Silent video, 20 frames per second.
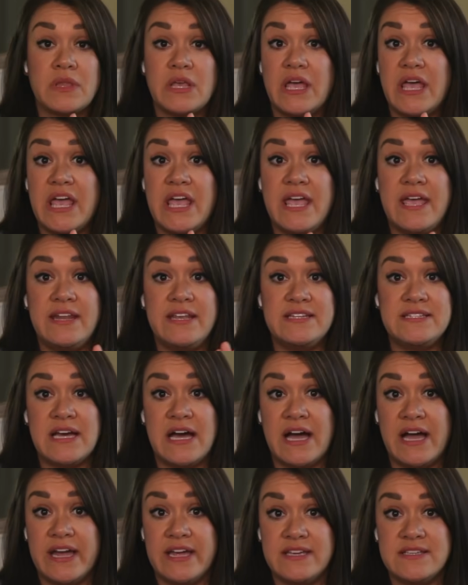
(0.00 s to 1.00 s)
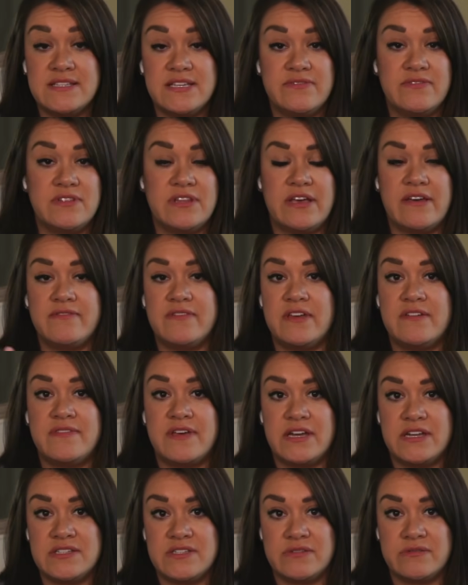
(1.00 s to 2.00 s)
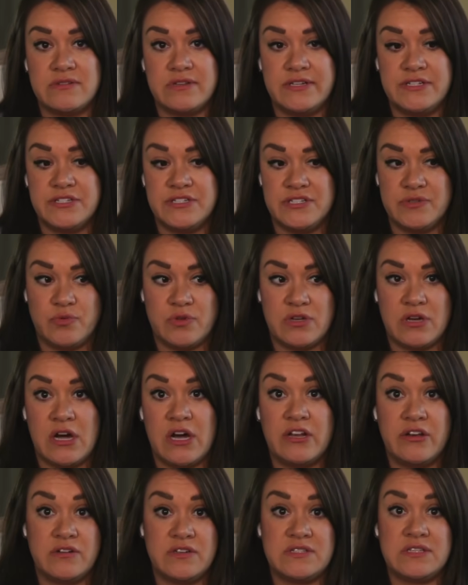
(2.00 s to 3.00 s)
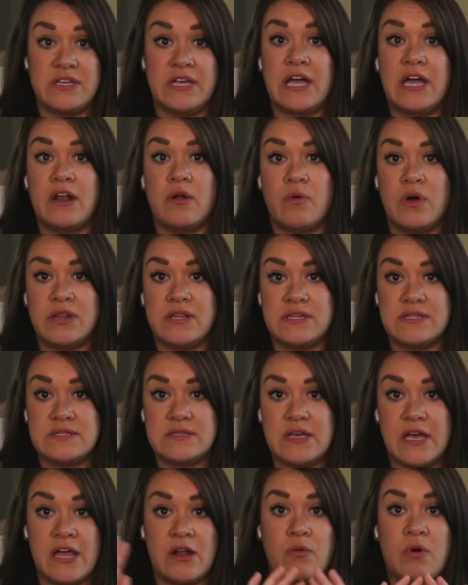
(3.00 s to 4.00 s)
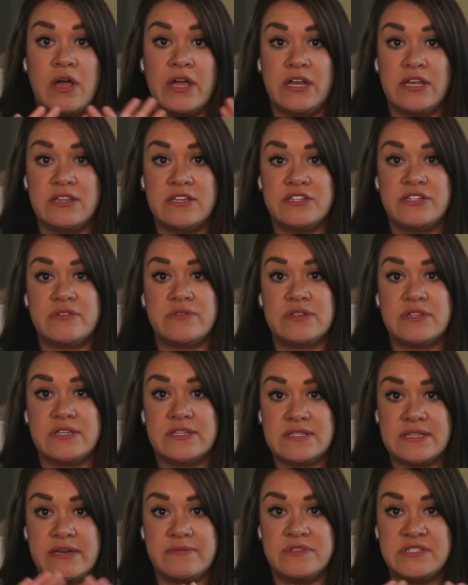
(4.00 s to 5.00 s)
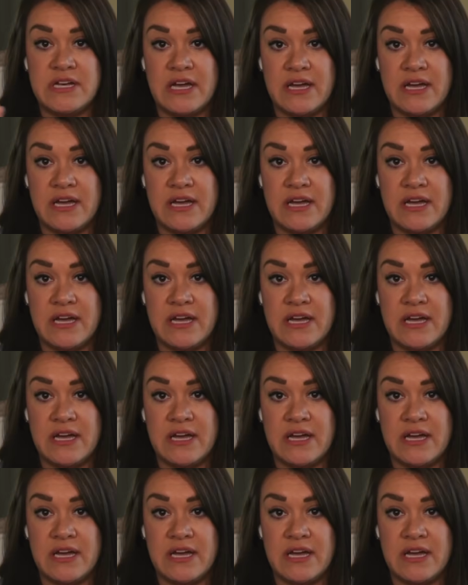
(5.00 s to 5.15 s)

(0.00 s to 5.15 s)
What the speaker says: any ties, even that if that is a relationship with God, you're just like, I don't want this, I don't want anything to do with this, I'm done,